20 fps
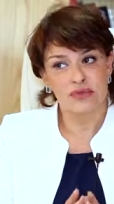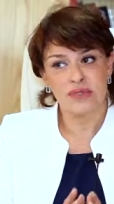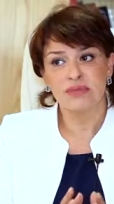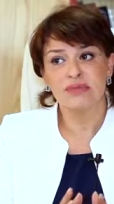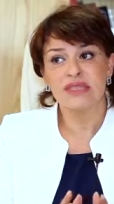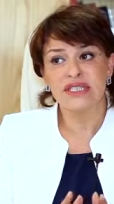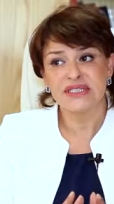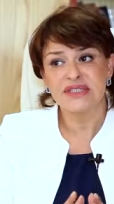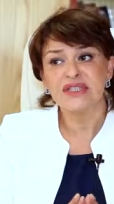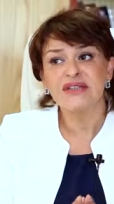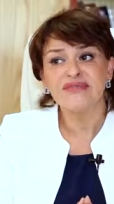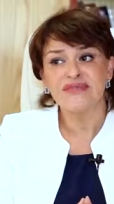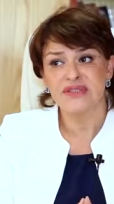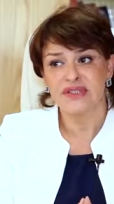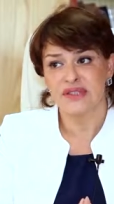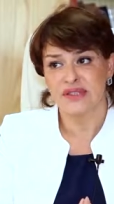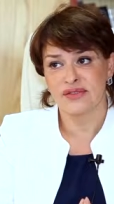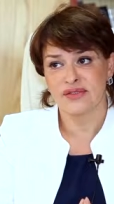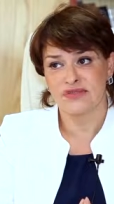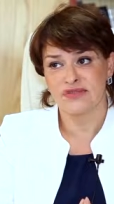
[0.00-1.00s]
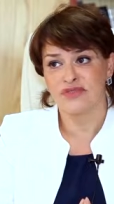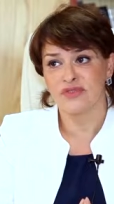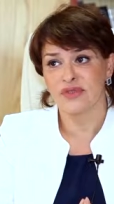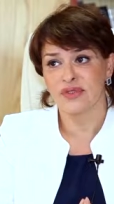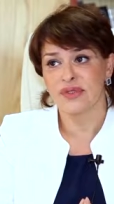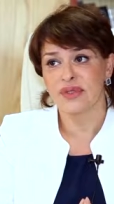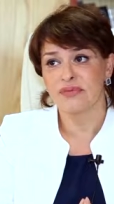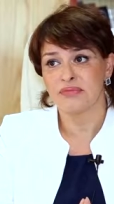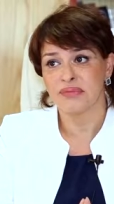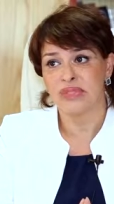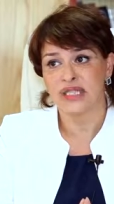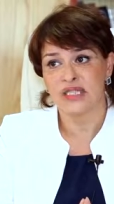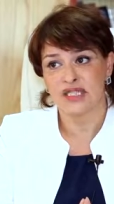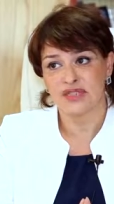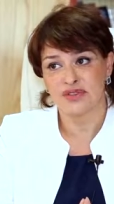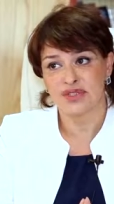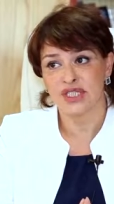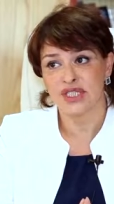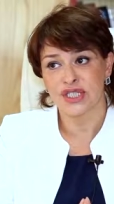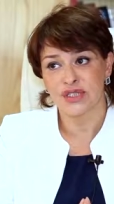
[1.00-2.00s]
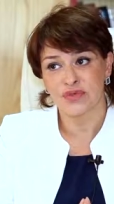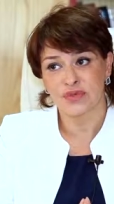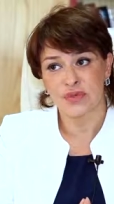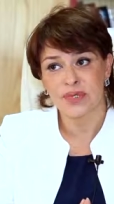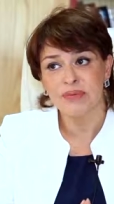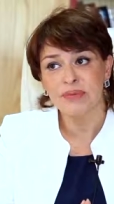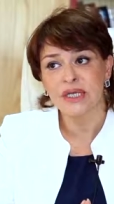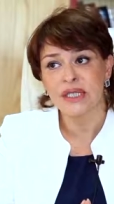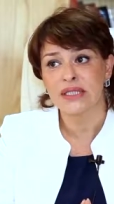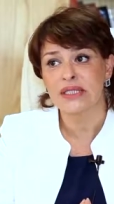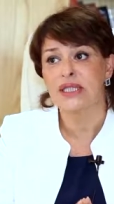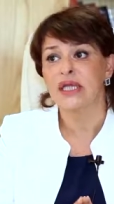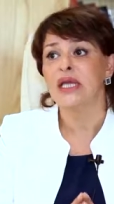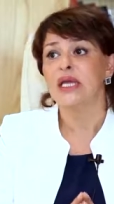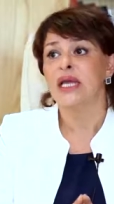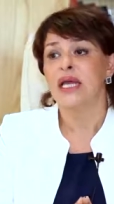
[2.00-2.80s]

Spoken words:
be different for the MENA region women,